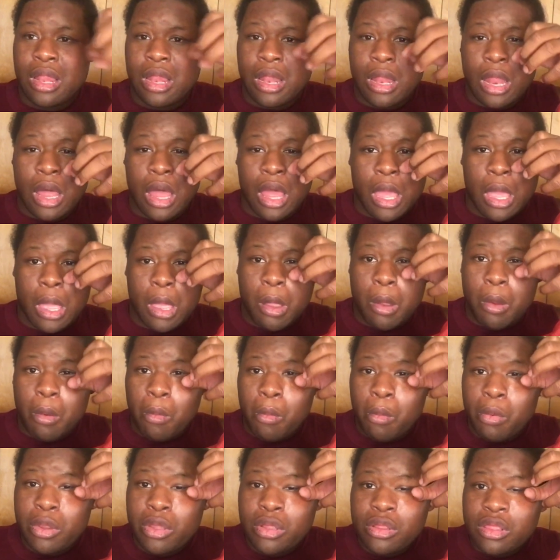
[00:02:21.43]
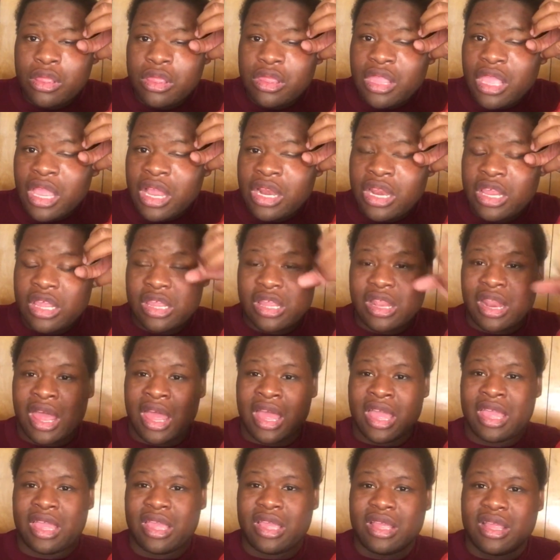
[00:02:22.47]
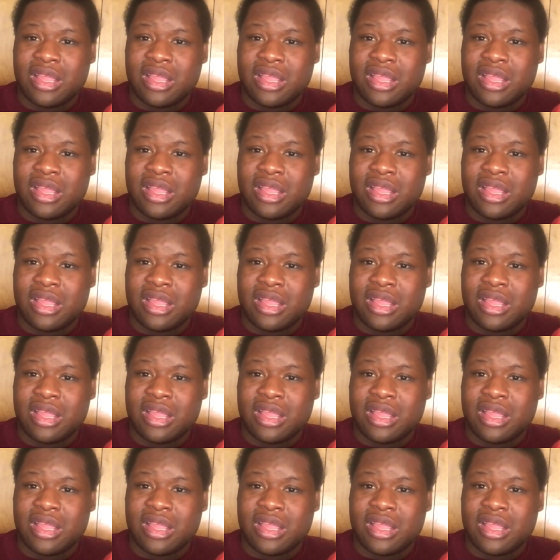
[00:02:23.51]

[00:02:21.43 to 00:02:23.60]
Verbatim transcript: Like we used to stay in this like